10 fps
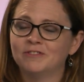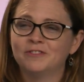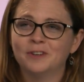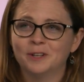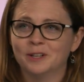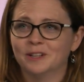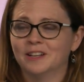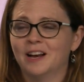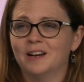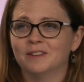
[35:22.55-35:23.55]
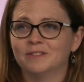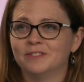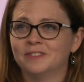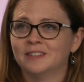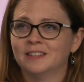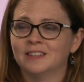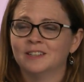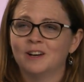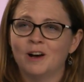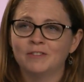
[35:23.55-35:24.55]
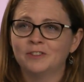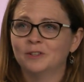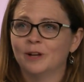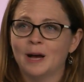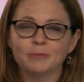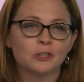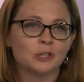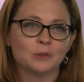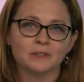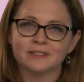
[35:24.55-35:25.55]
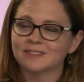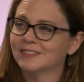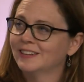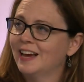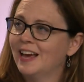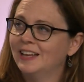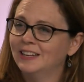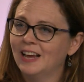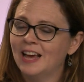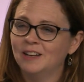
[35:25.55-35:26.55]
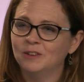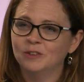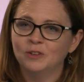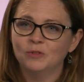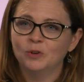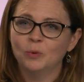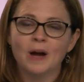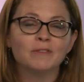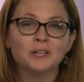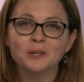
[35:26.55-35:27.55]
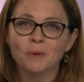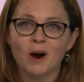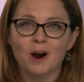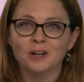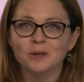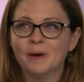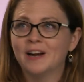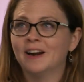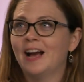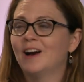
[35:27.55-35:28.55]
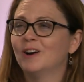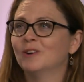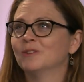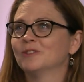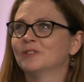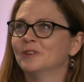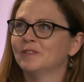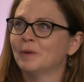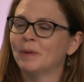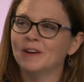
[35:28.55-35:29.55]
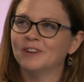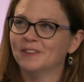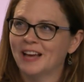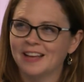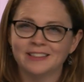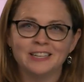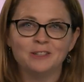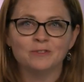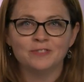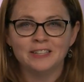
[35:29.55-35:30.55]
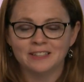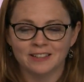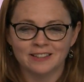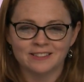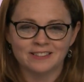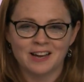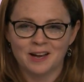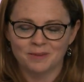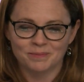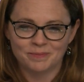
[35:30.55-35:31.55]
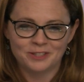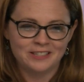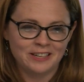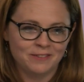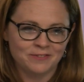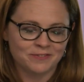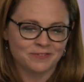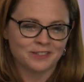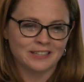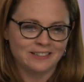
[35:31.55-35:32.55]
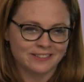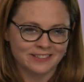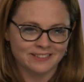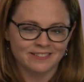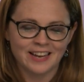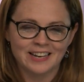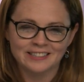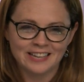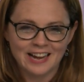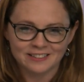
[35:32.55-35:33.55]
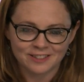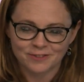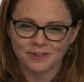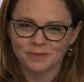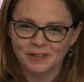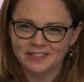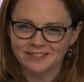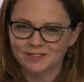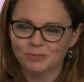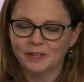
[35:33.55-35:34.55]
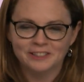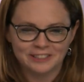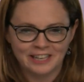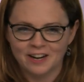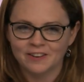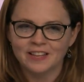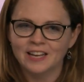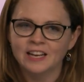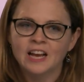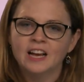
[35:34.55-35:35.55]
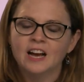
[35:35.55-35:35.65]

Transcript: full of awful obstacles, and whoever you are, no matter how sort of above all that you feel, as Steve Gleason can attest from his wheelchair, that